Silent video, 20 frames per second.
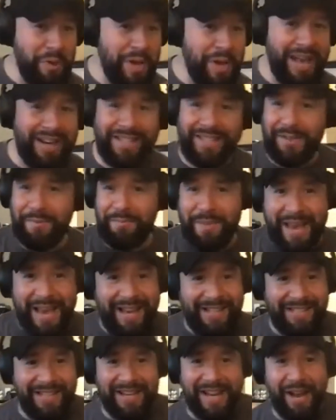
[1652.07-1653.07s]
We had this
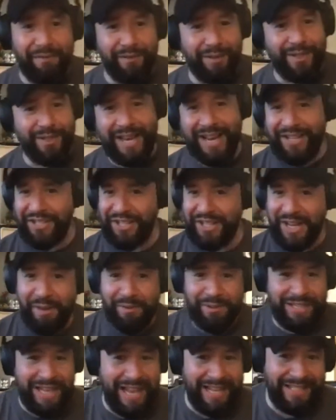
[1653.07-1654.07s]
amazing conversation. I
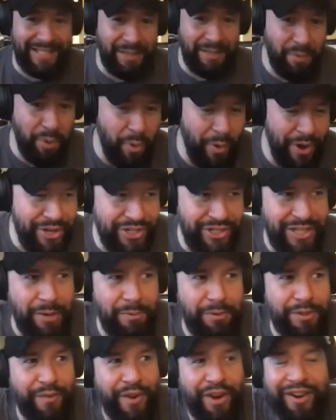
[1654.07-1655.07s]
was asking him questions and
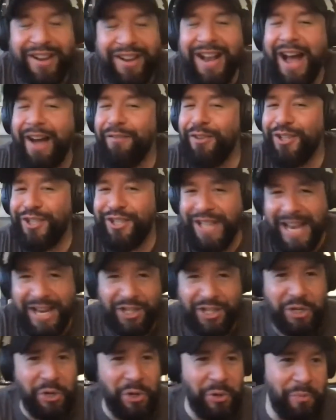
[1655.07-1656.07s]
it was very
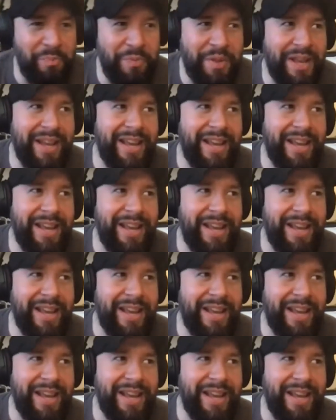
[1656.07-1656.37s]
conversational.